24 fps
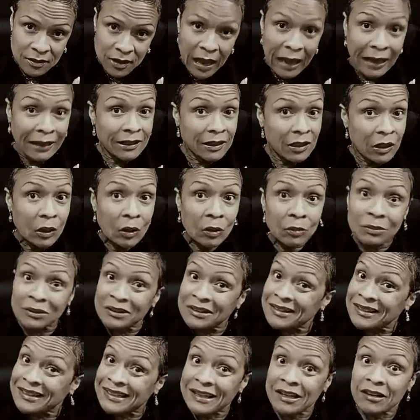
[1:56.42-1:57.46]
I know
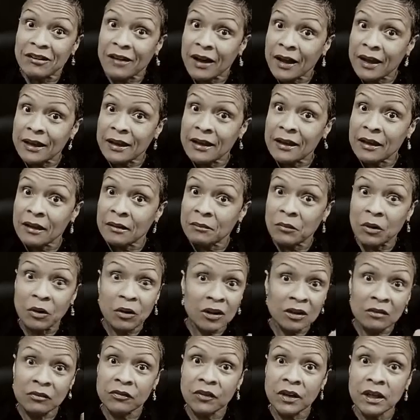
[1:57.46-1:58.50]
because here I am
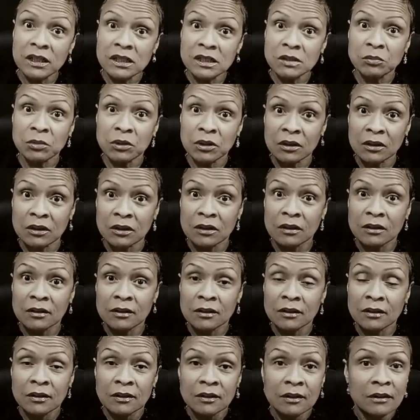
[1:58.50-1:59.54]
on Facebook,
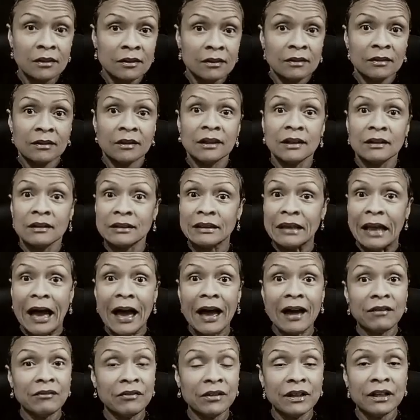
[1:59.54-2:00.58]

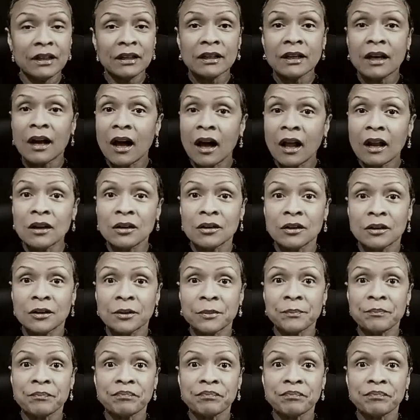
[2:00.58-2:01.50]
live and in color.